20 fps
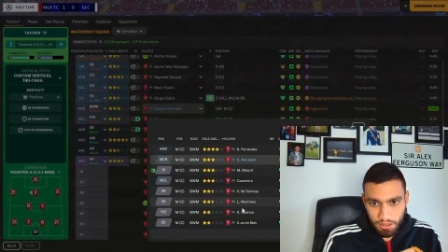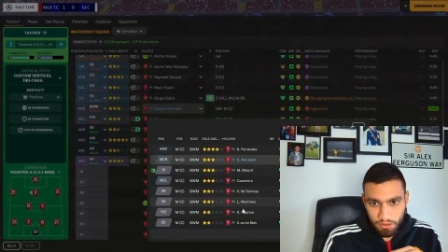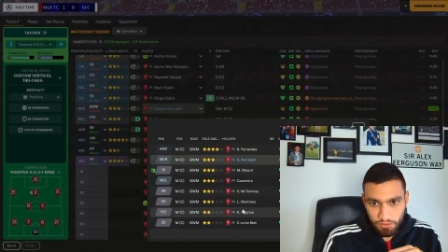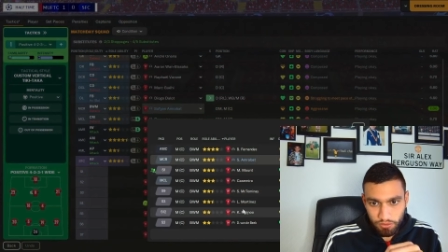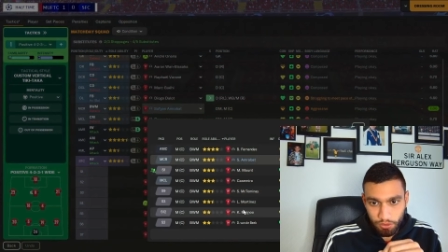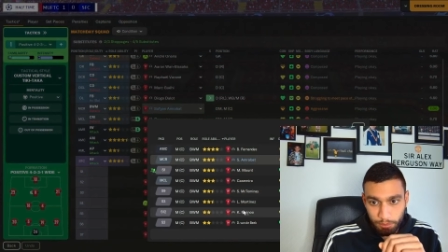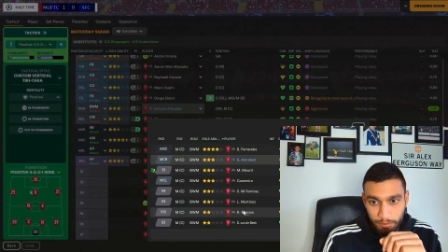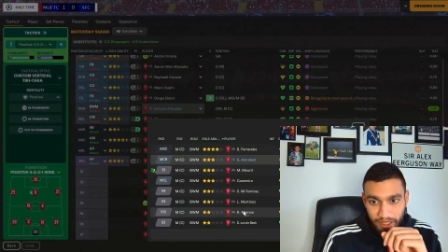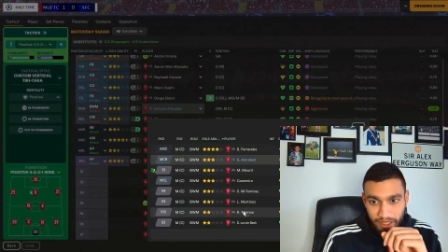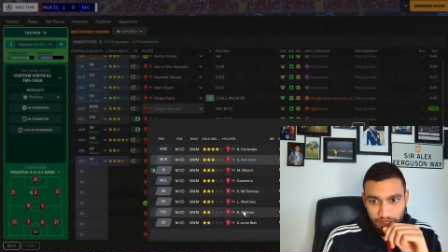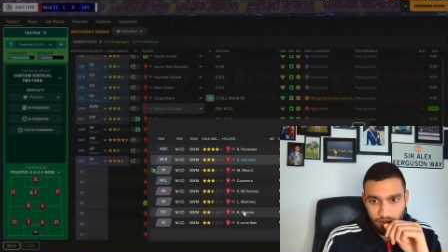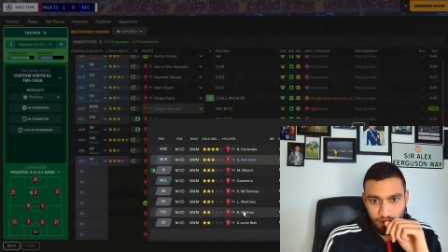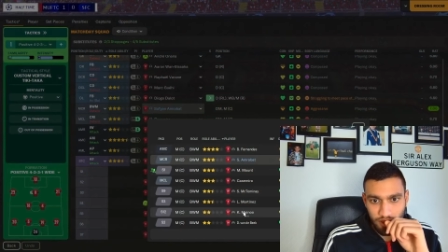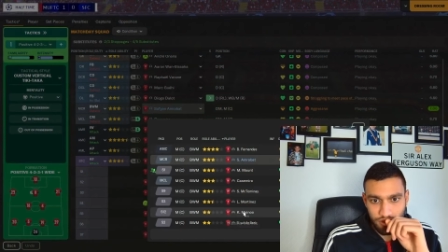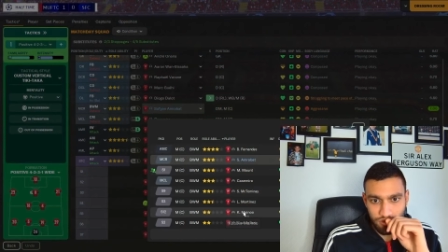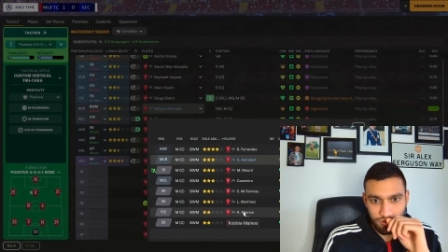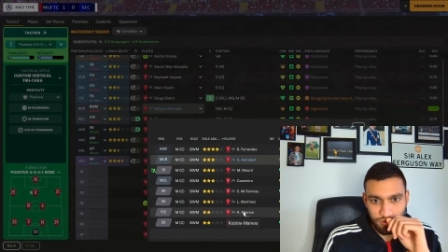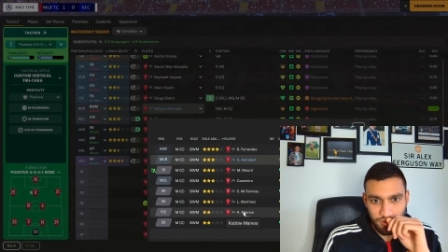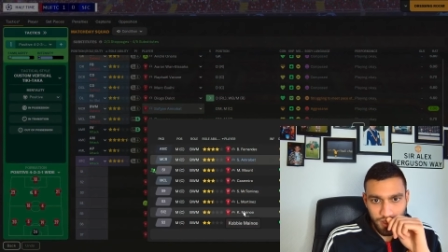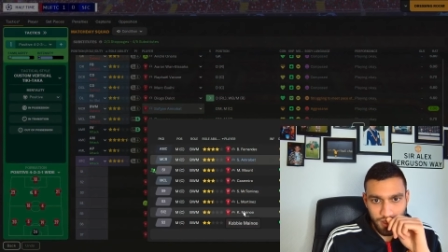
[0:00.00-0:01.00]
For Mainoo, let's
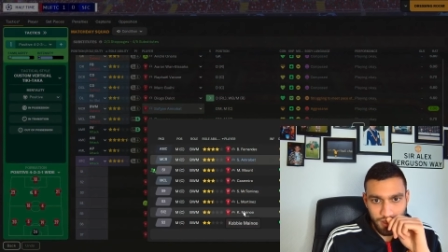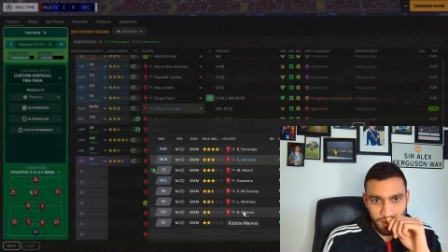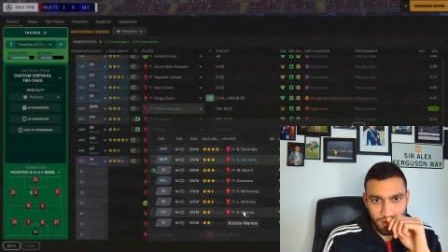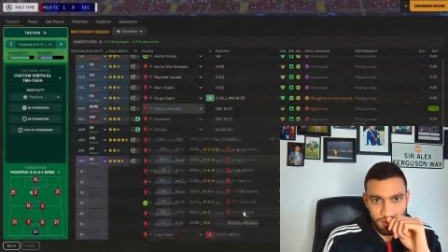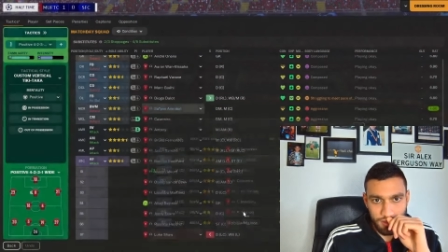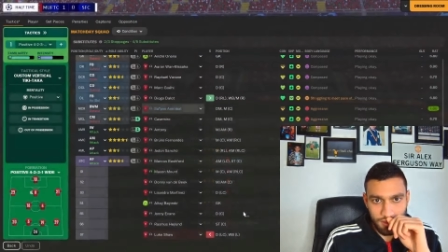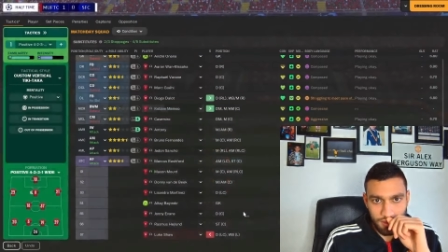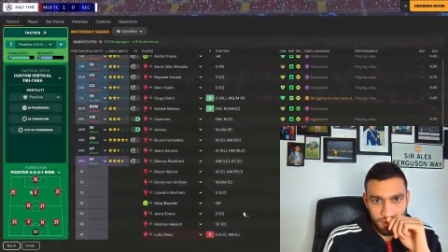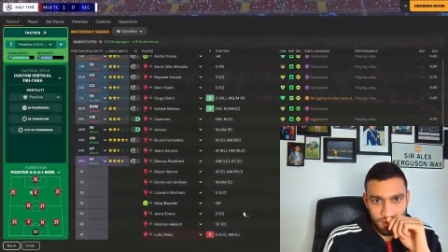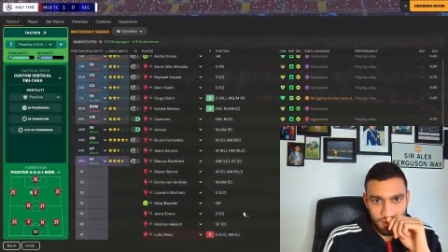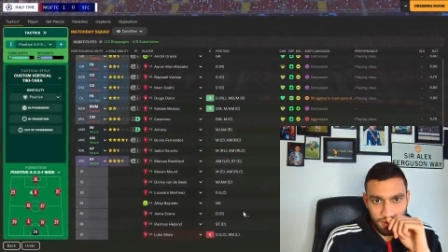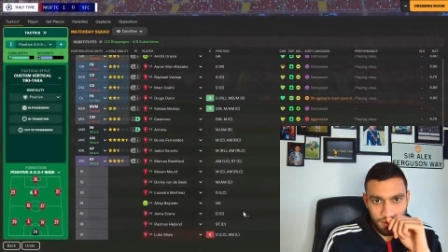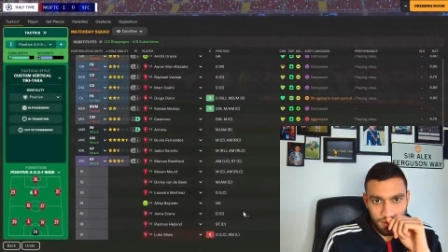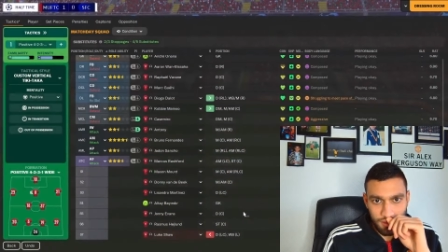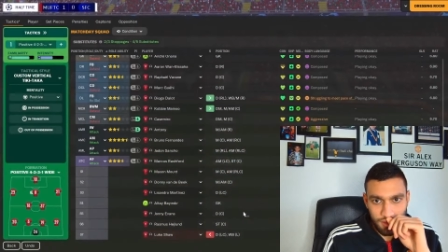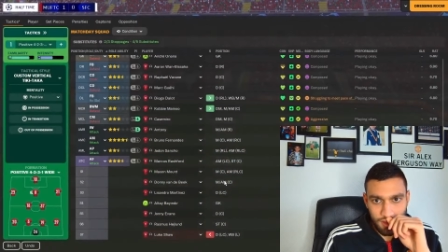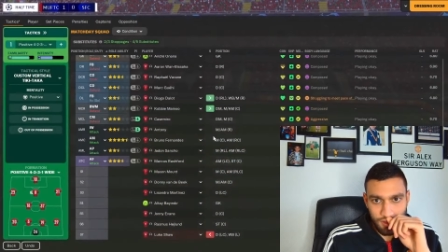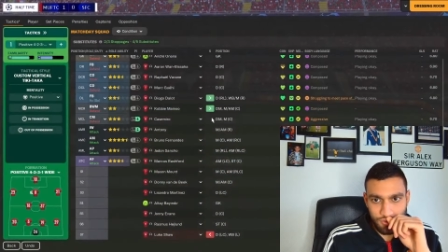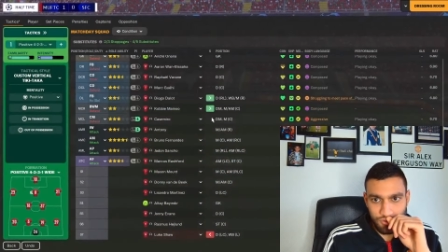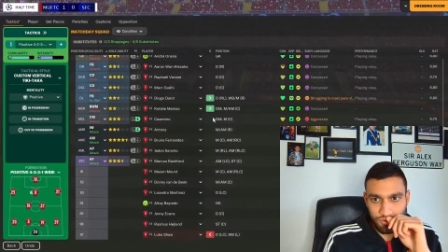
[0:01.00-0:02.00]
do that.
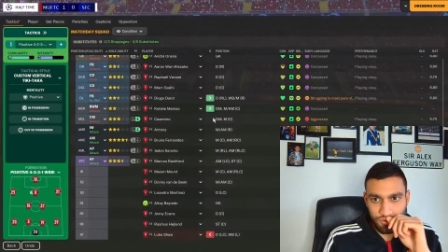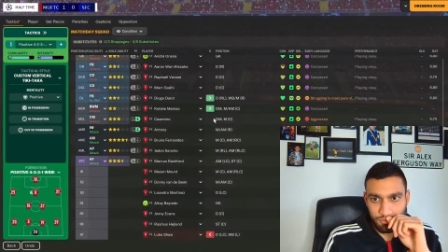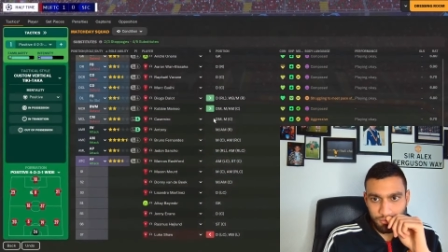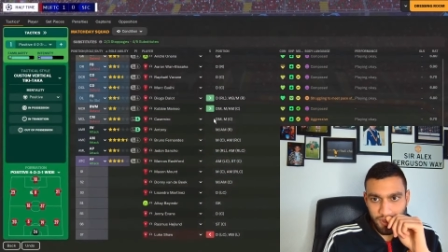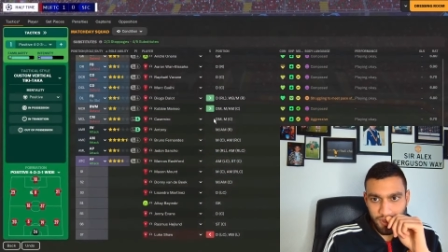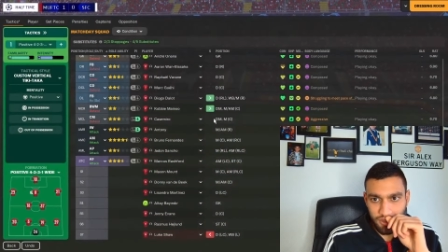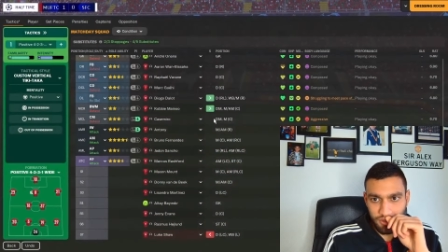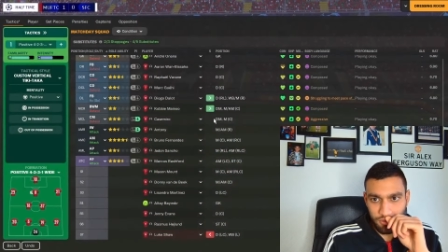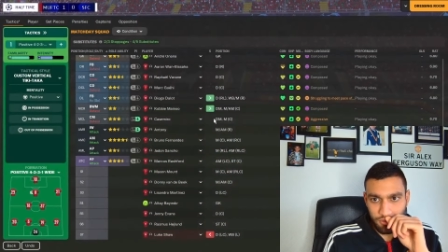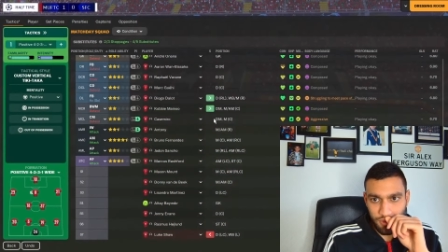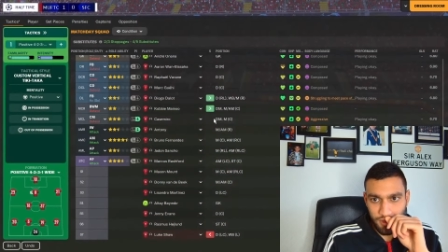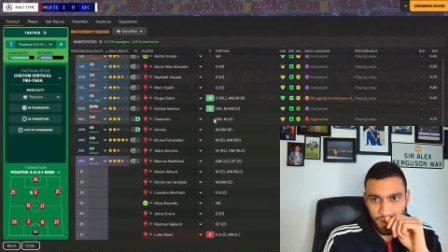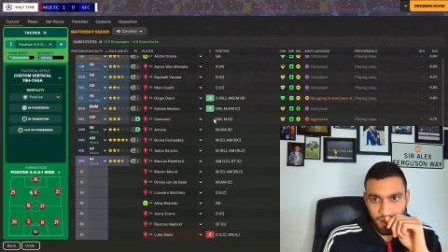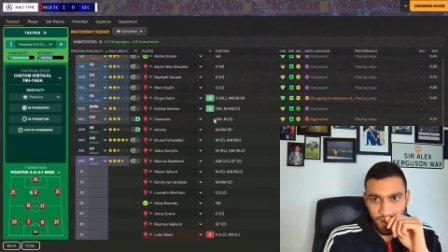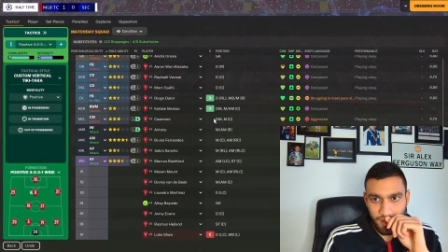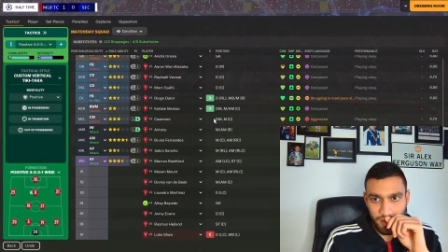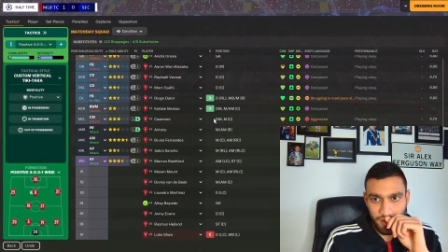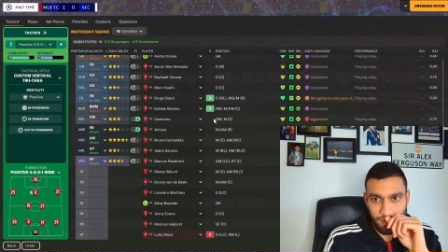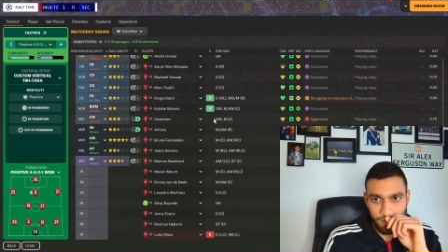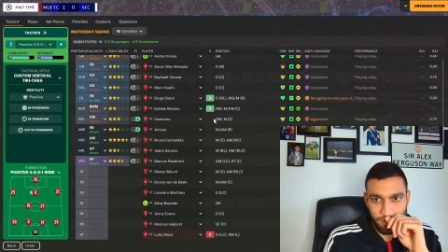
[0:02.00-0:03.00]
Let's do Mainoo in
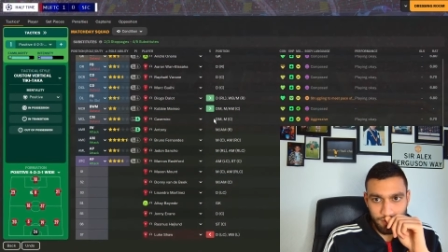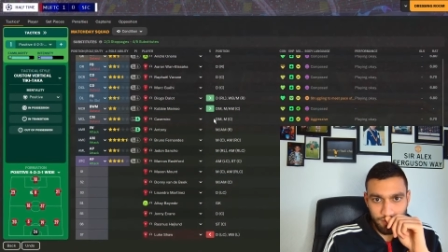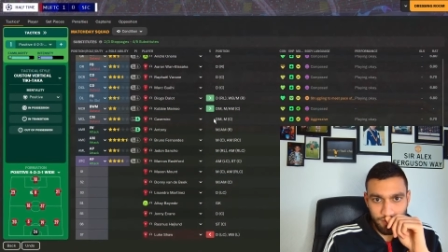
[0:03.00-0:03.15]
there.